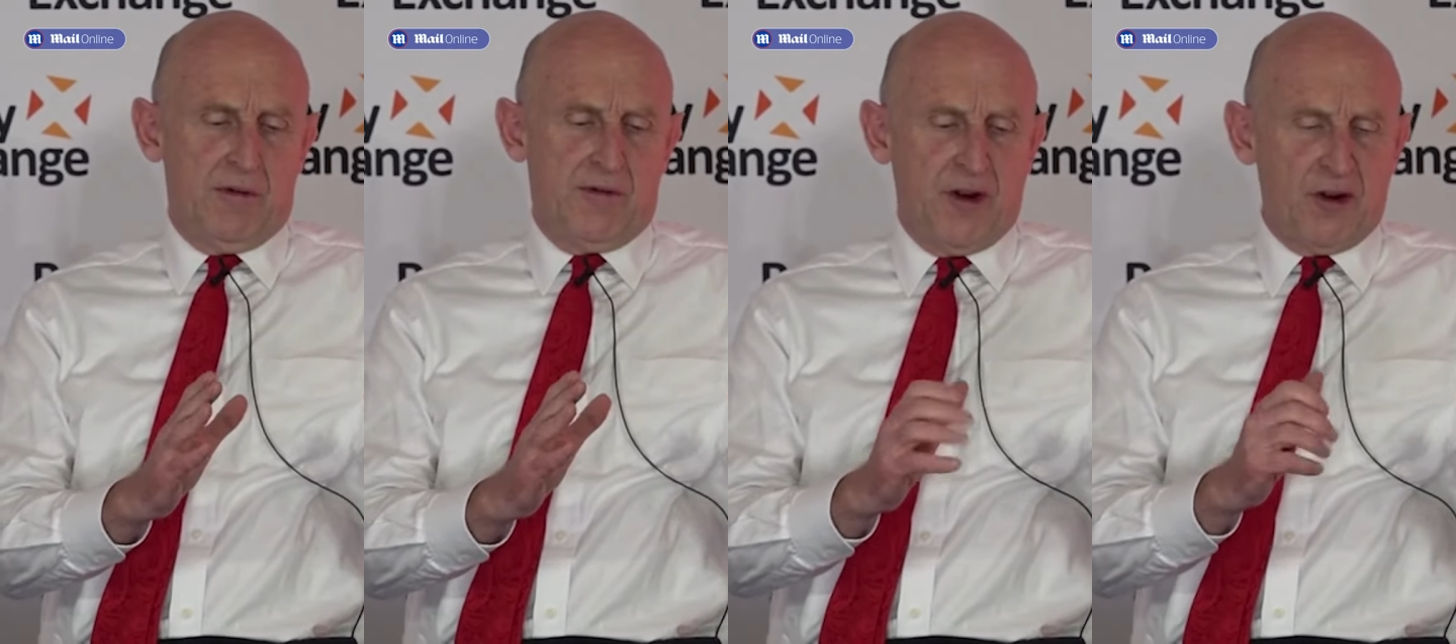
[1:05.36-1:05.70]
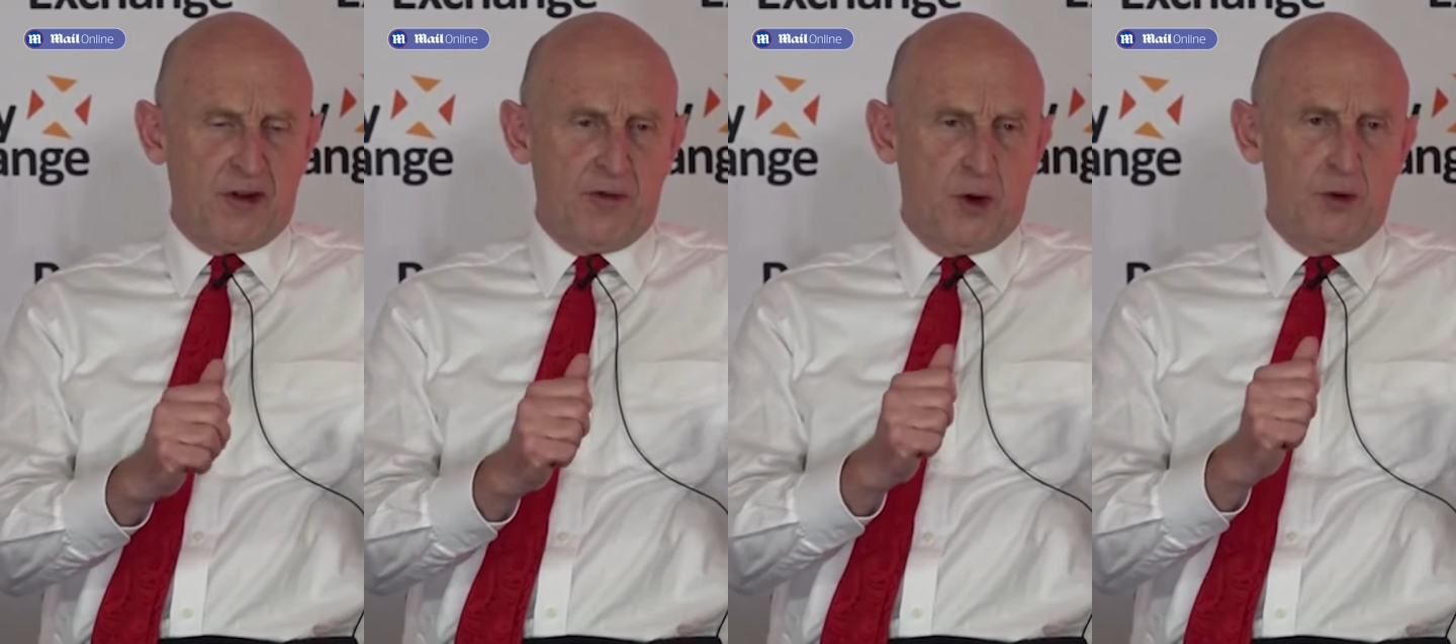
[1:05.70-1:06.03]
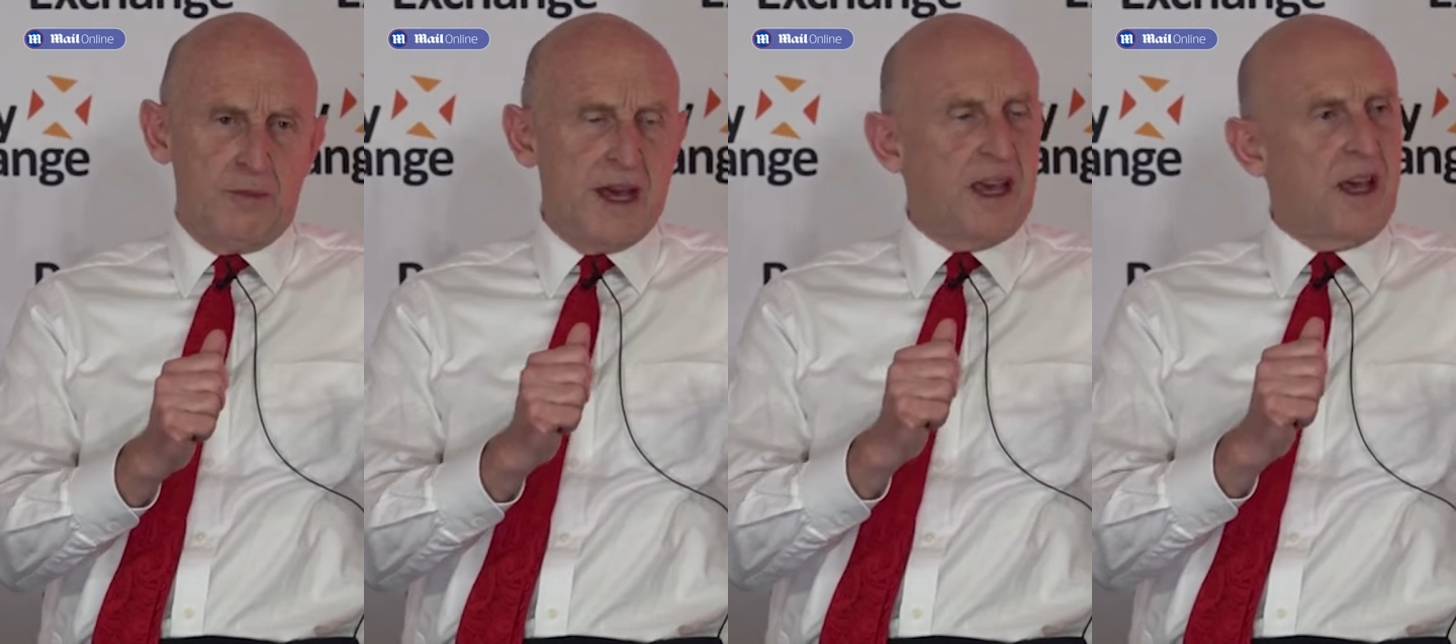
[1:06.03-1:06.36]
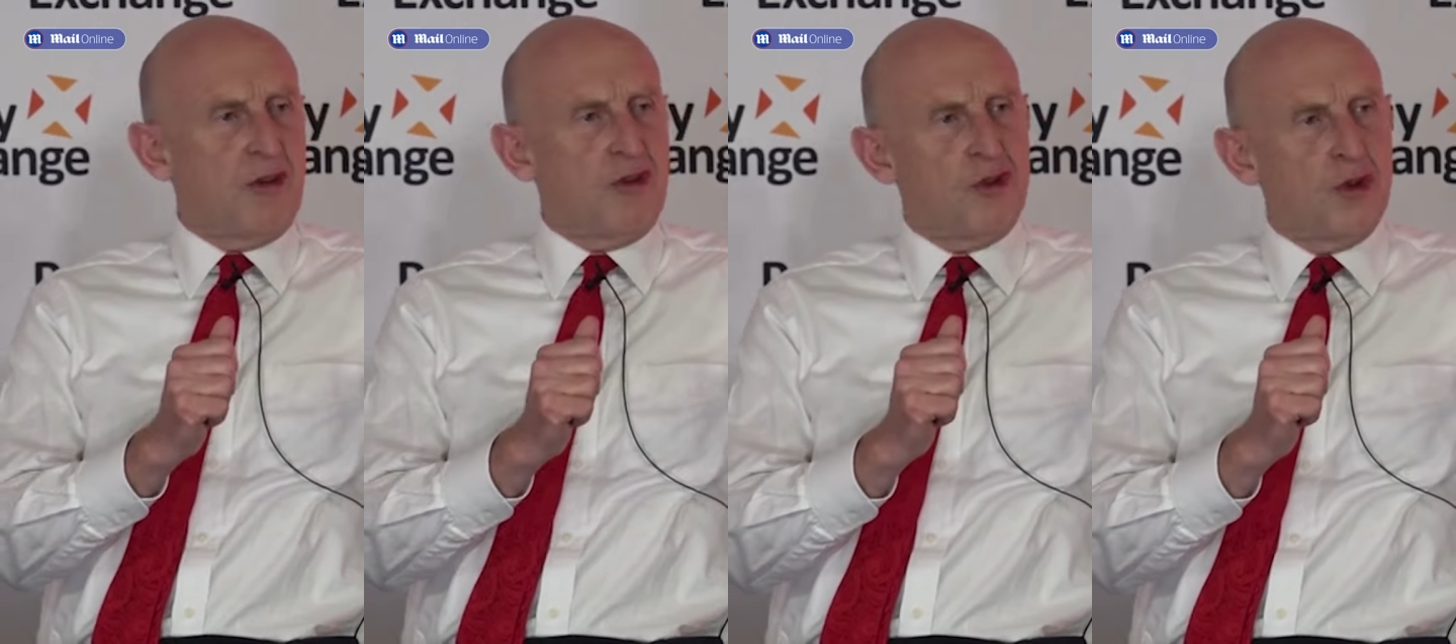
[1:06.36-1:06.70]
First of all,
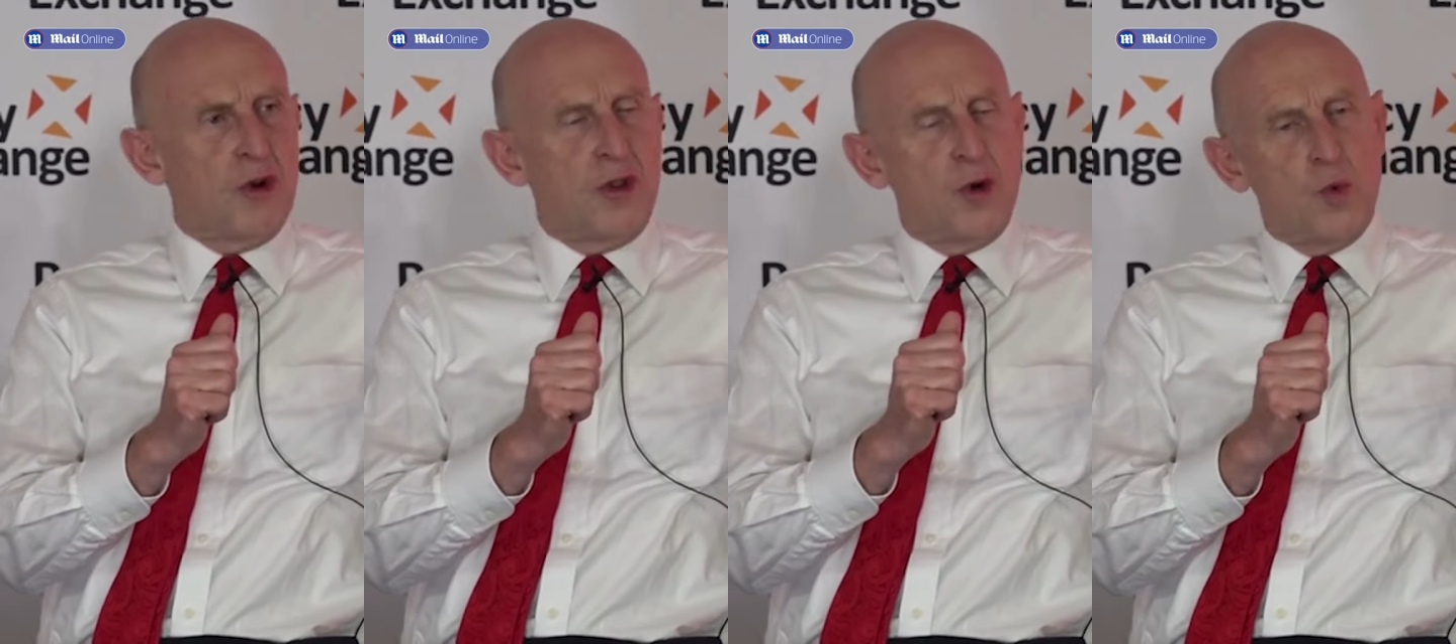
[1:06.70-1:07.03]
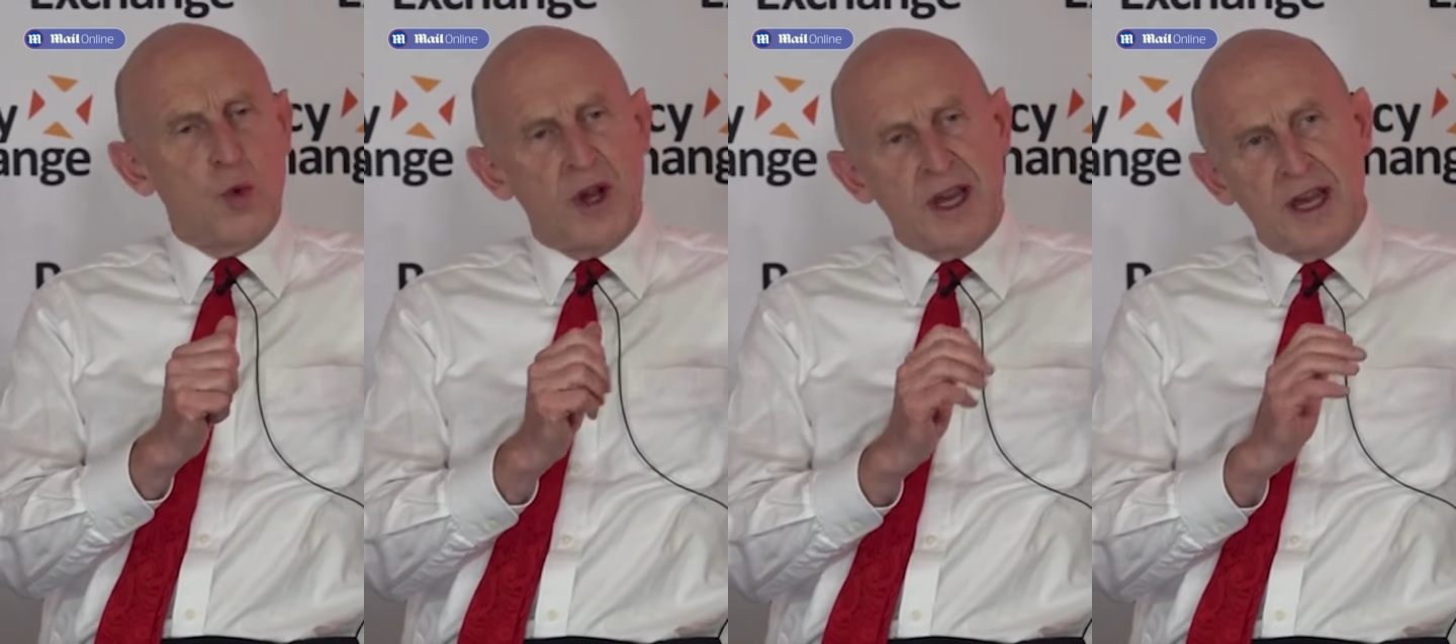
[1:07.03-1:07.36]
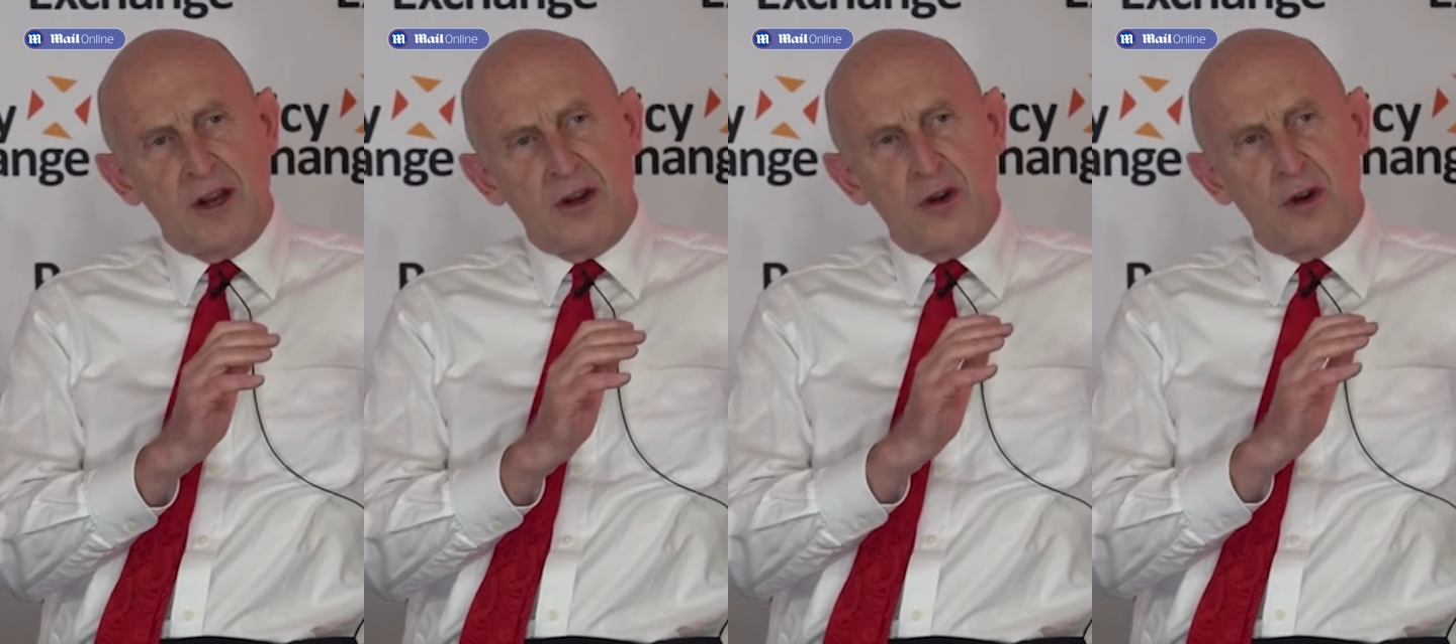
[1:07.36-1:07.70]
making sure that we